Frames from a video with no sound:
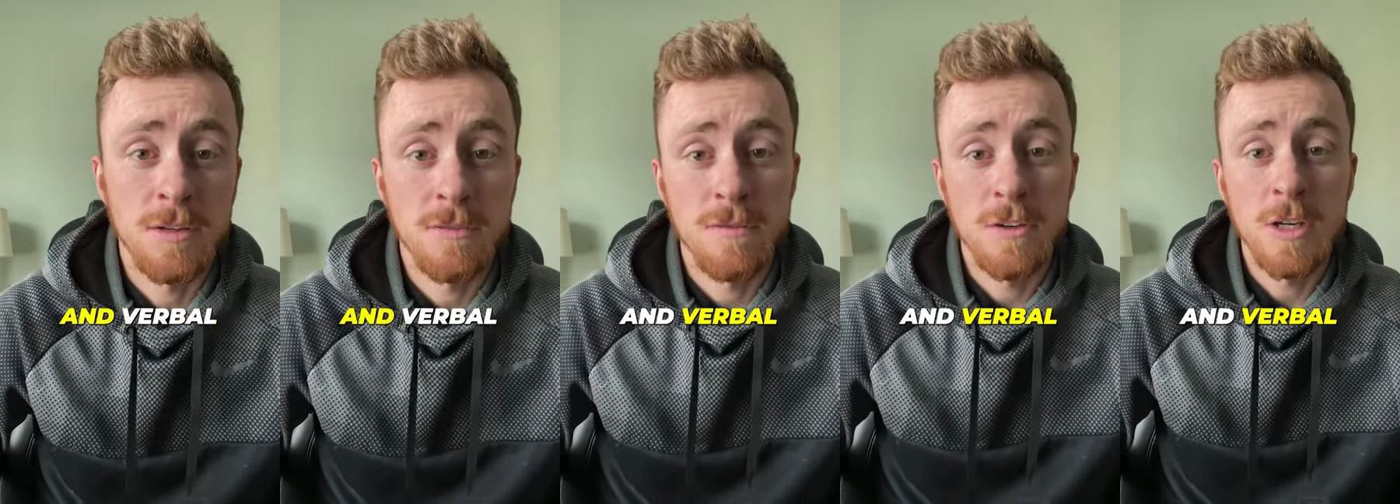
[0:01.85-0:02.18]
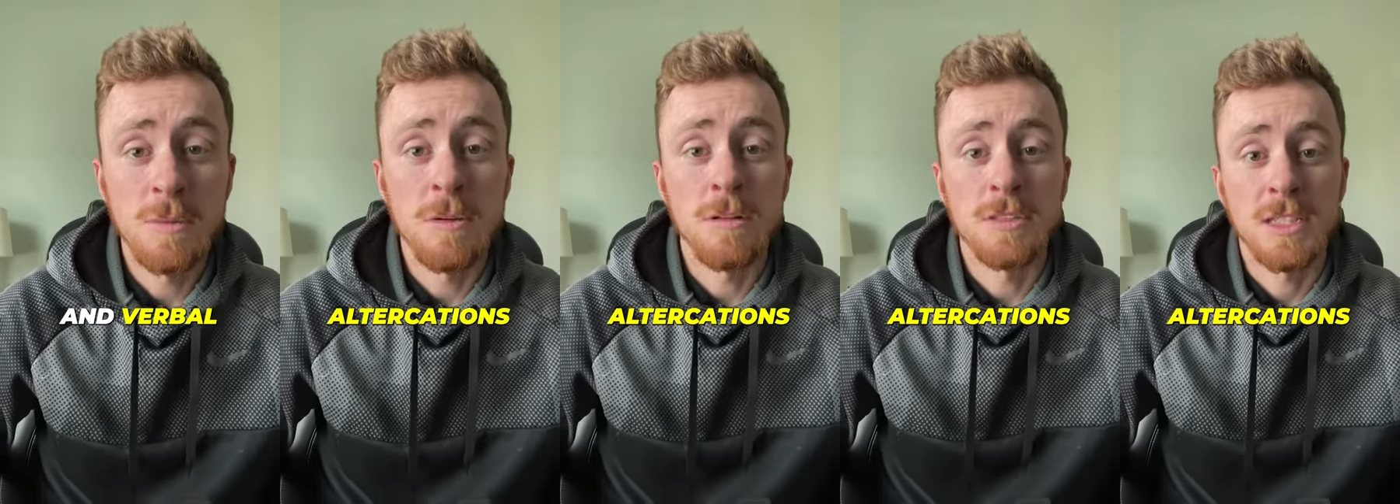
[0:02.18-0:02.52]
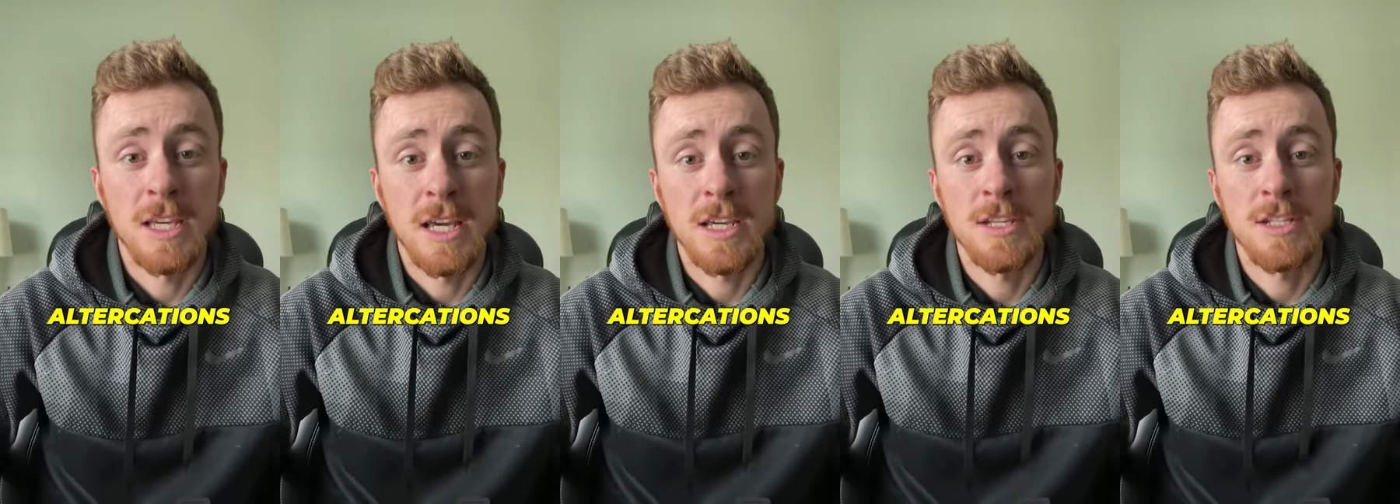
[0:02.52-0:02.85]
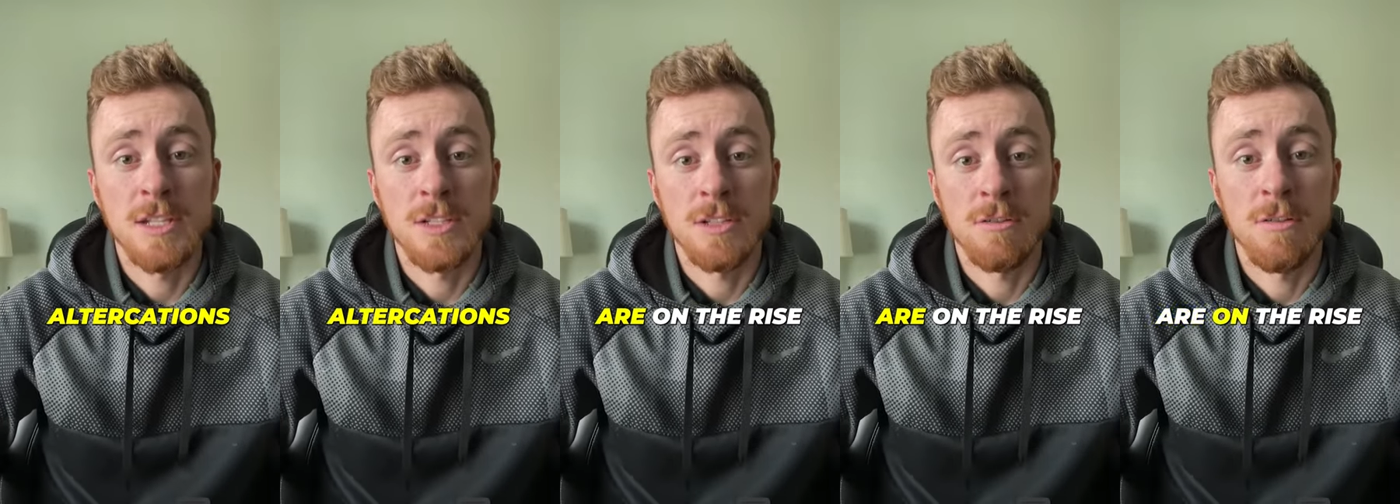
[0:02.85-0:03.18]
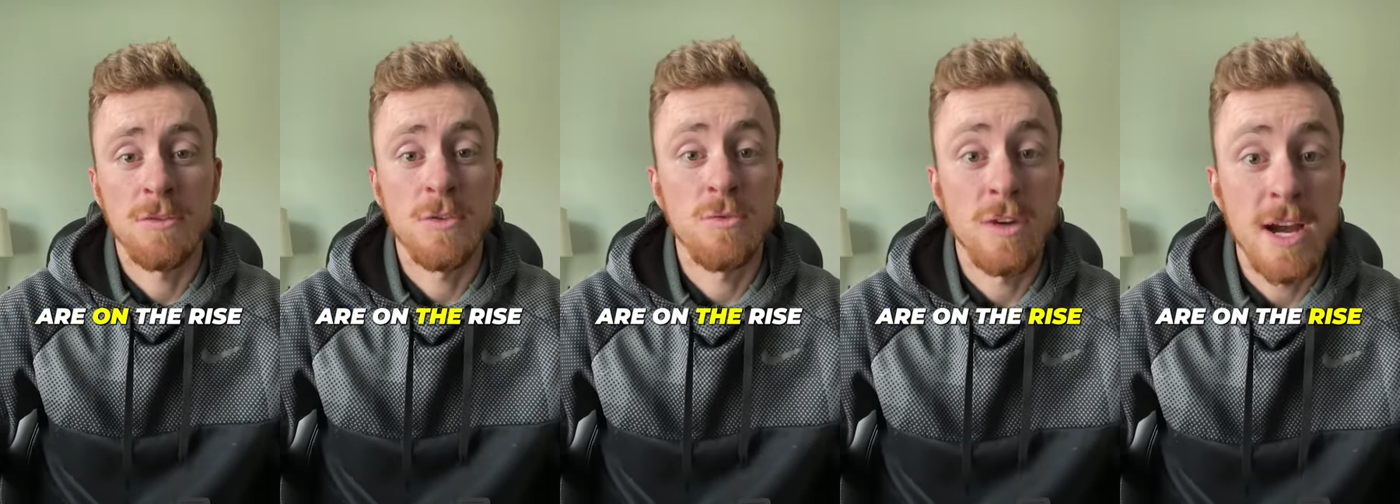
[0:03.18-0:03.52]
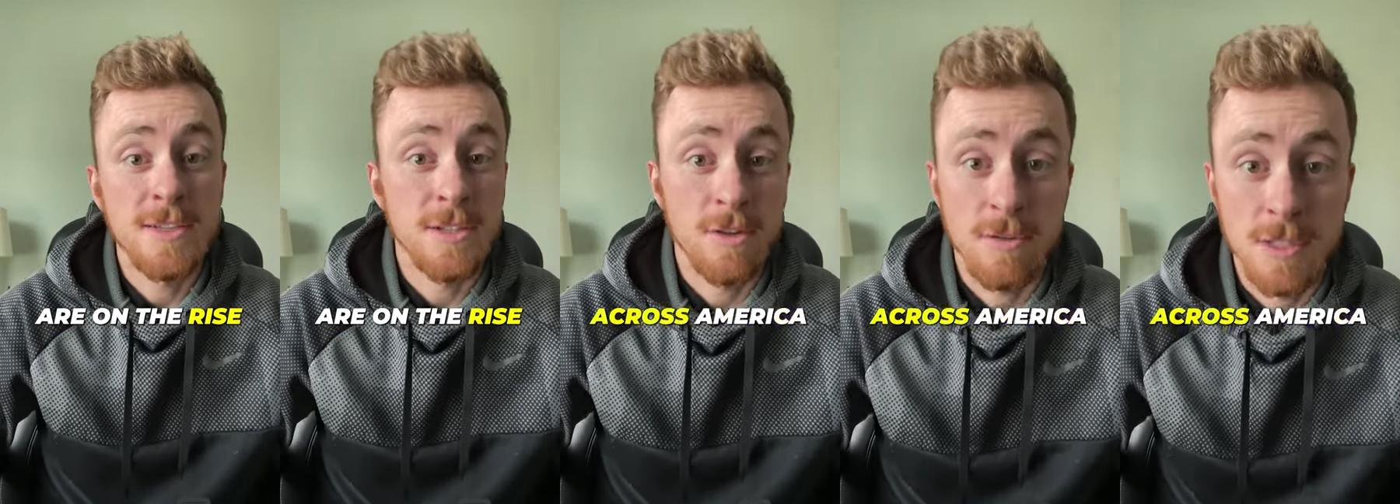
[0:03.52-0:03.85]
and verbal altercations are on the
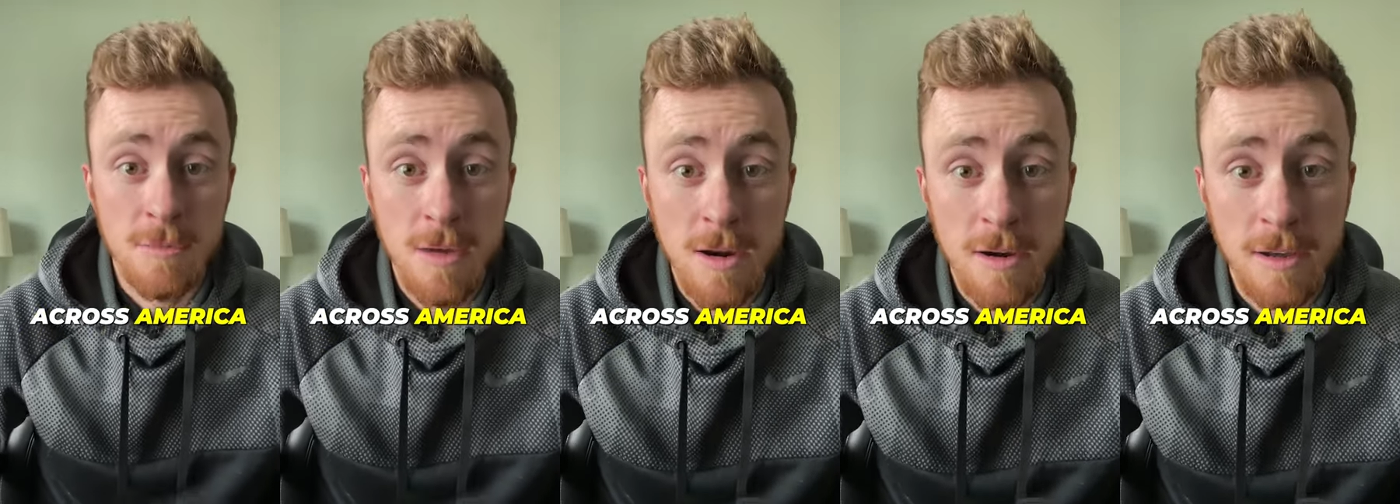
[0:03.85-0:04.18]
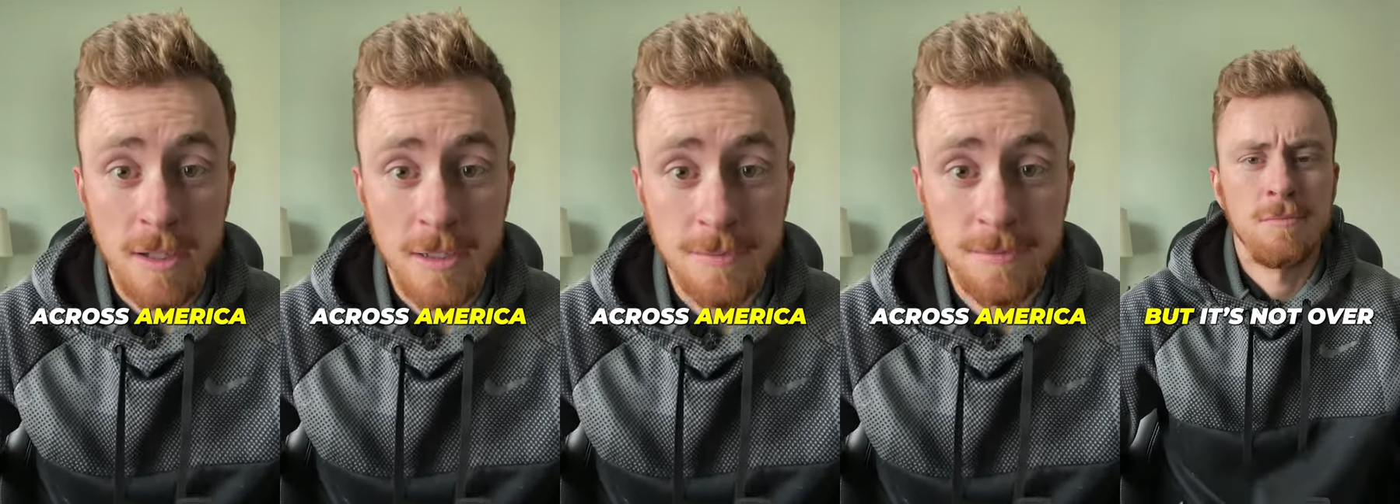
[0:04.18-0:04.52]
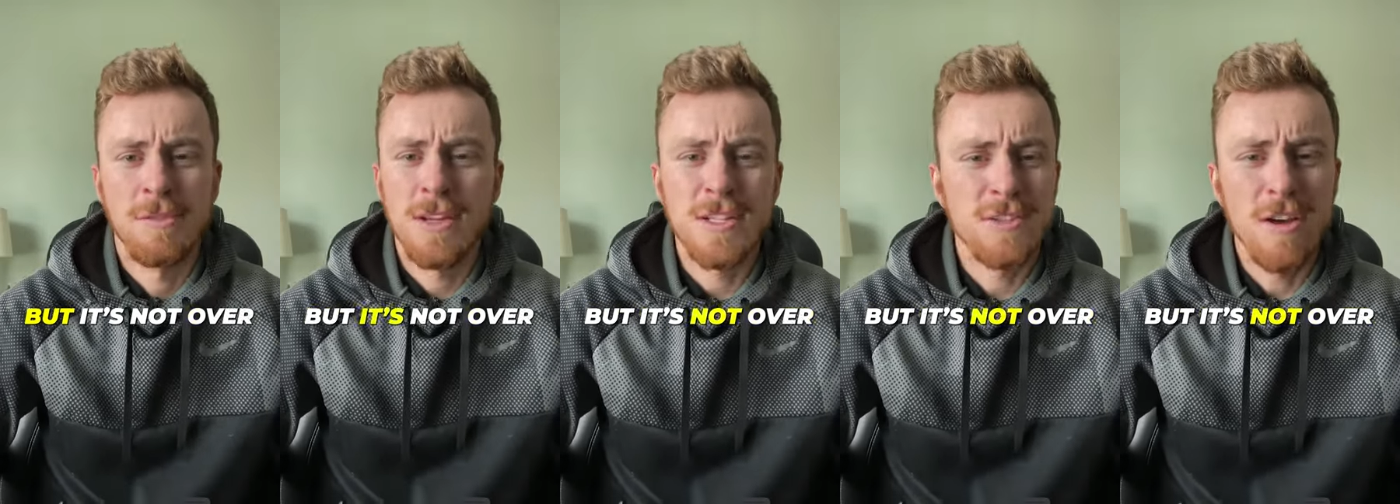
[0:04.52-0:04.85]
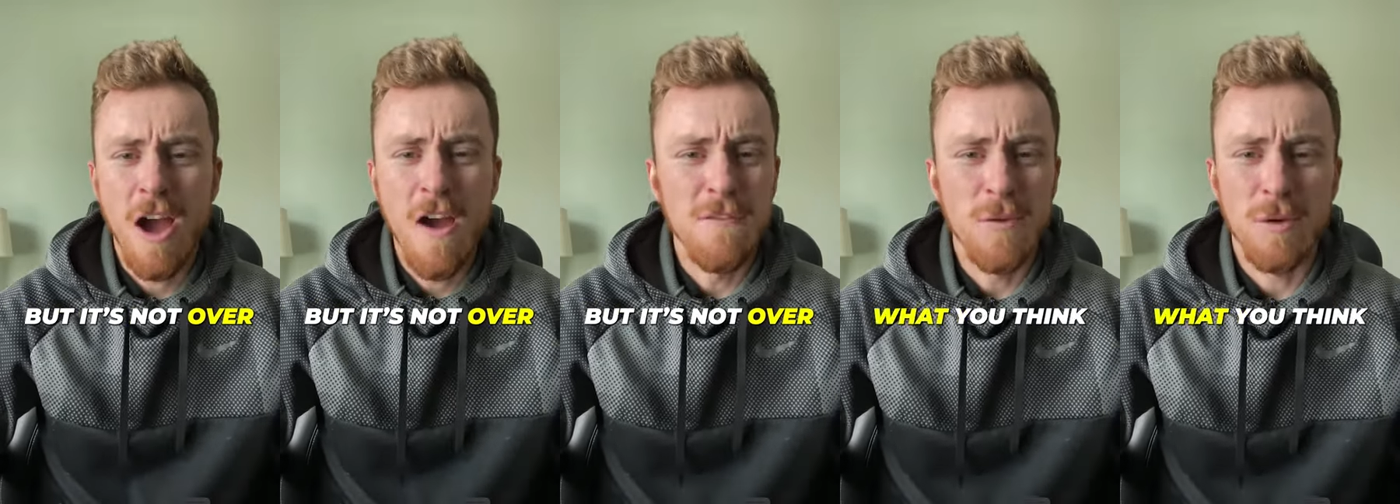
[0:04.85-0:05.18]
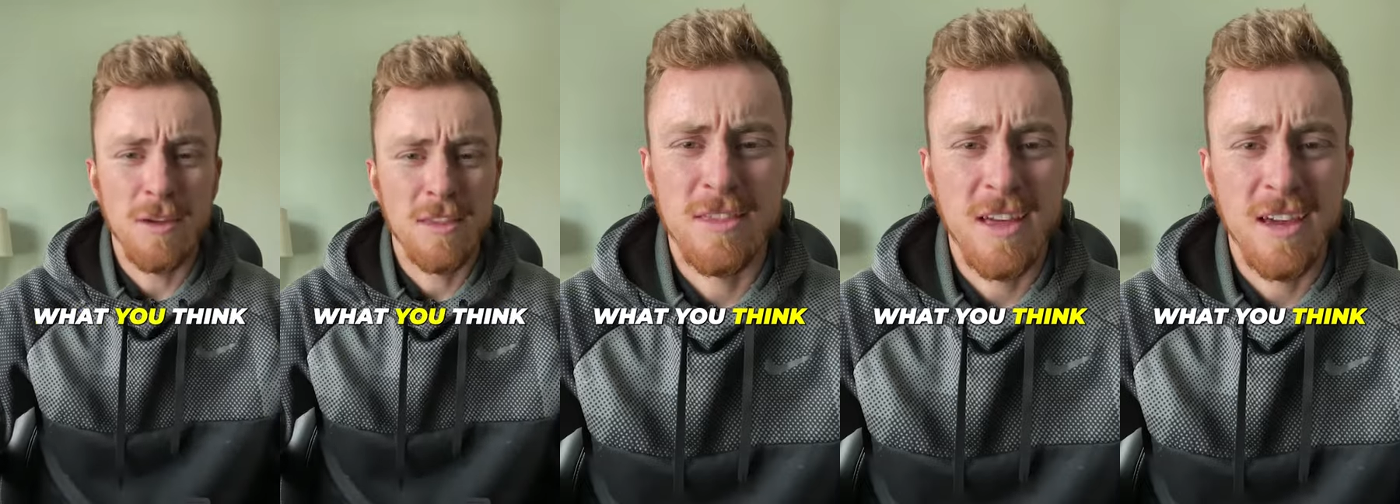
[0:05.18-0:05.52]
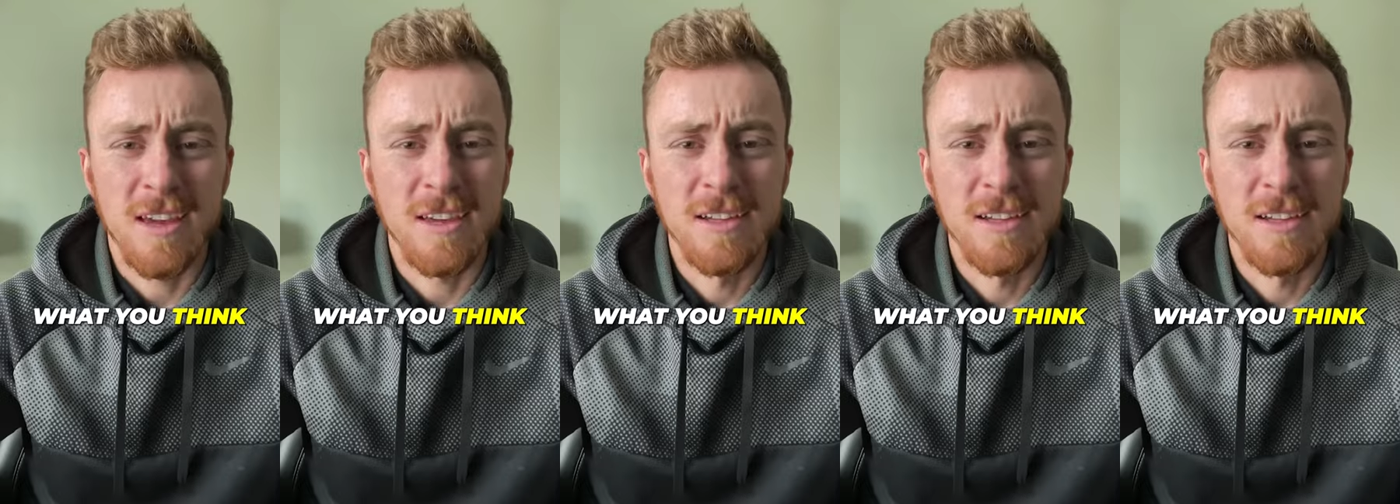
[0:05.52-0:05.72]
rise across America. But it's not over what you think.